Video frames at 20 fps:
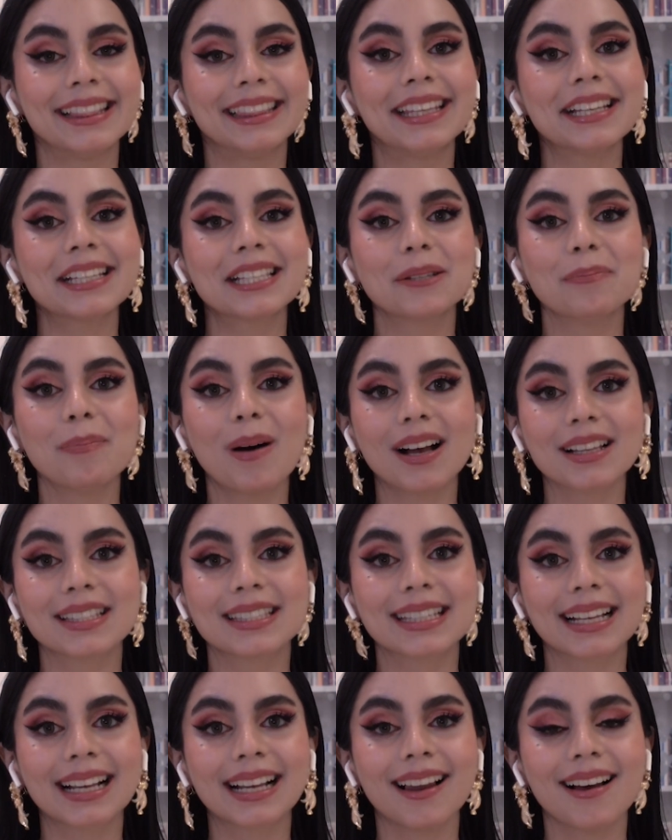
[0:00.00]
this
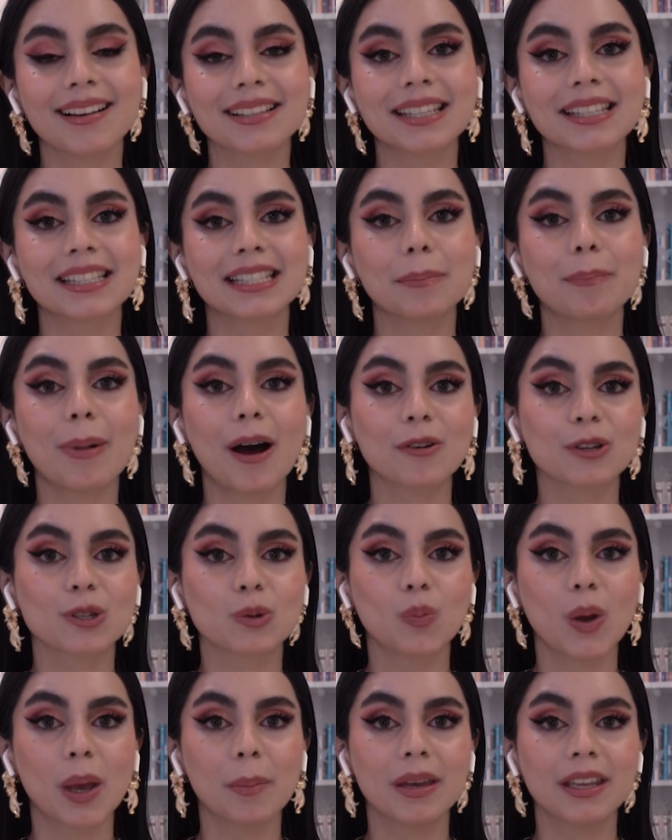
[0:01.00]
masterclass is
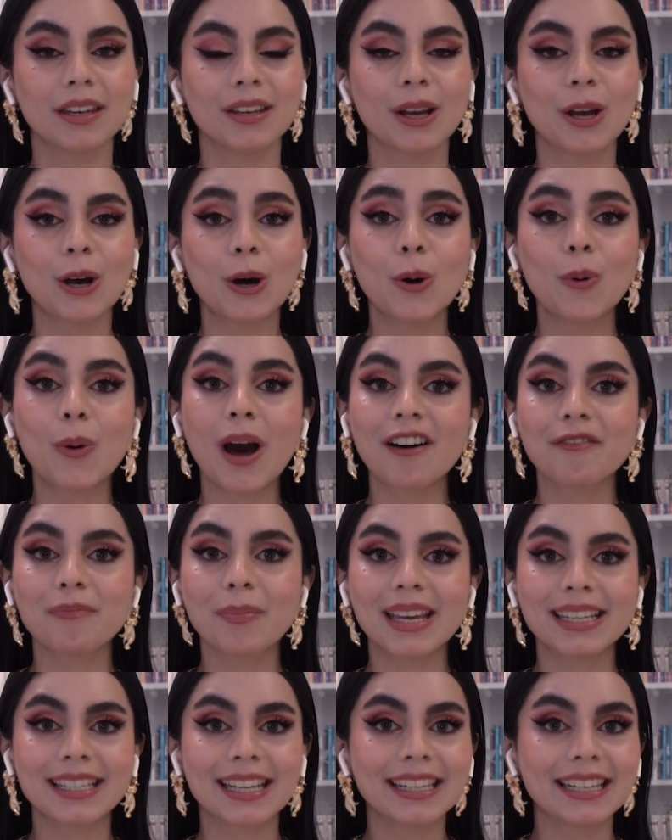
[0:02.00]
about women who have
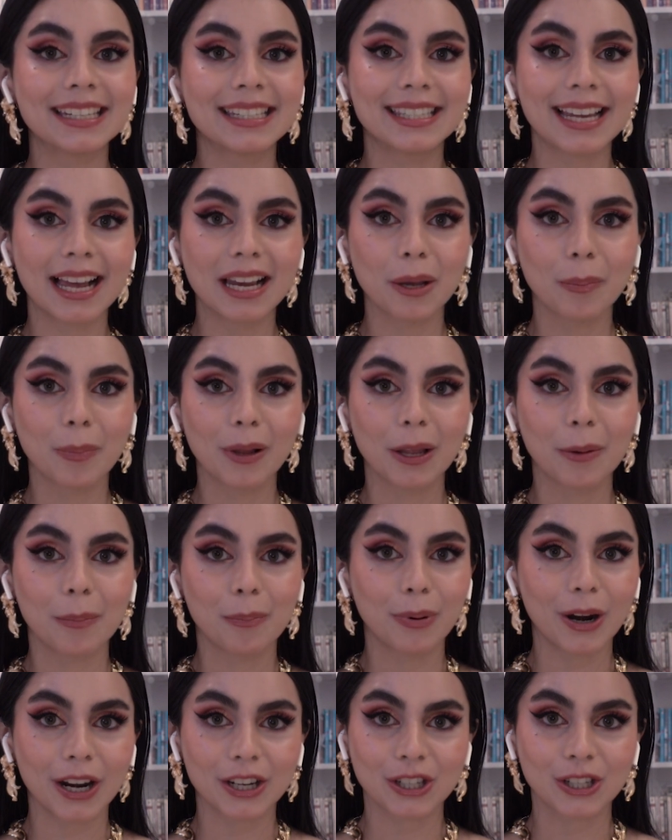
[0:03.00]
made an indelible
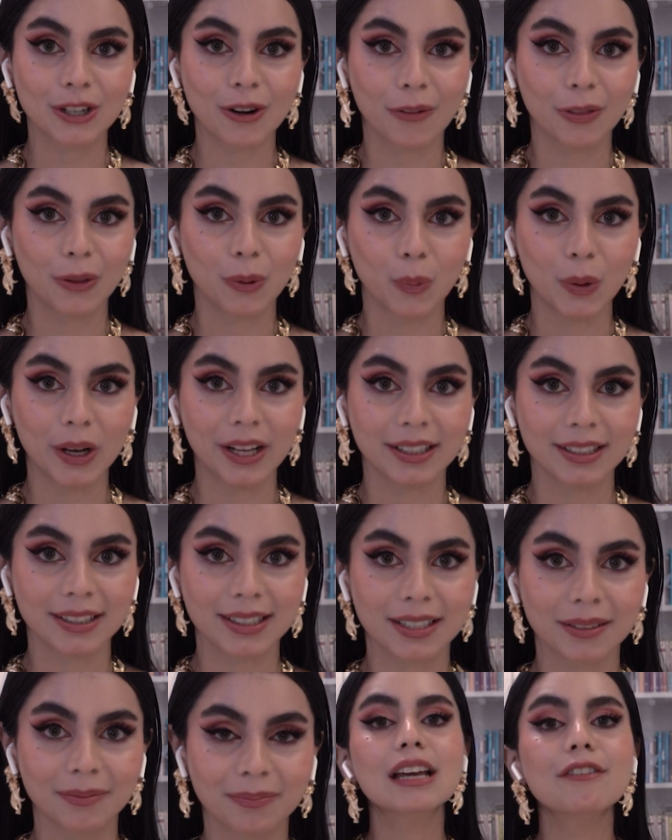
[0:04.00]
impression on the world.